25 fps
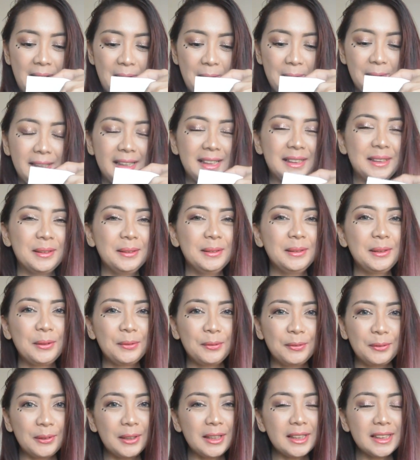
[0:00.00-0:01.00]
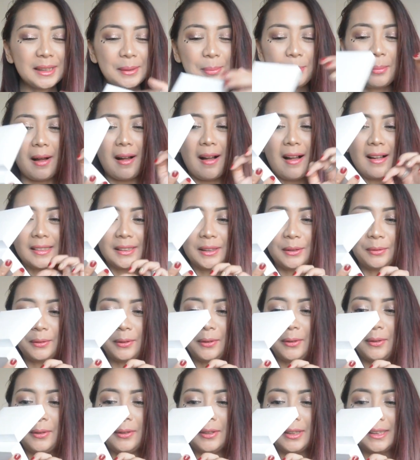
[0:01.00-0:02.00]
Okay, so the first box, of
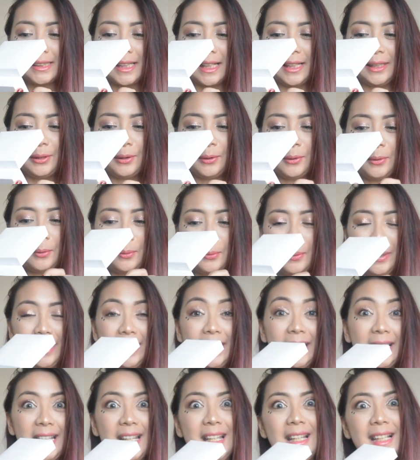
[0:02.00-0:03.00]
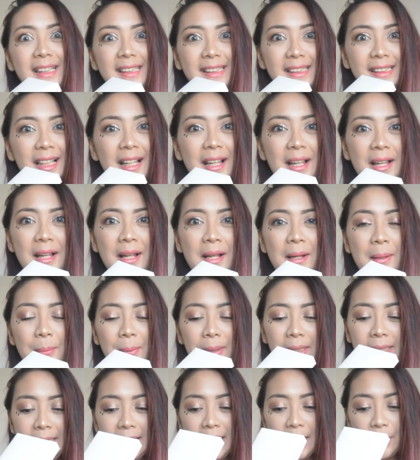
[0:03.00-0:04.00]
course, I know what it is.
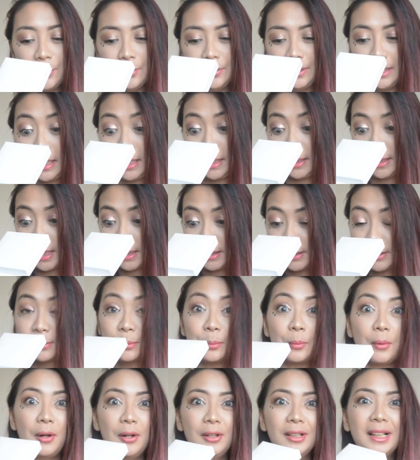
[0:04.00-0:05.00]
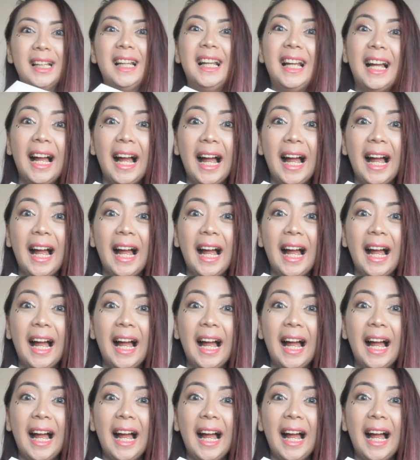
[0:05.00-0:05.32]
But yeah, okay, that's small.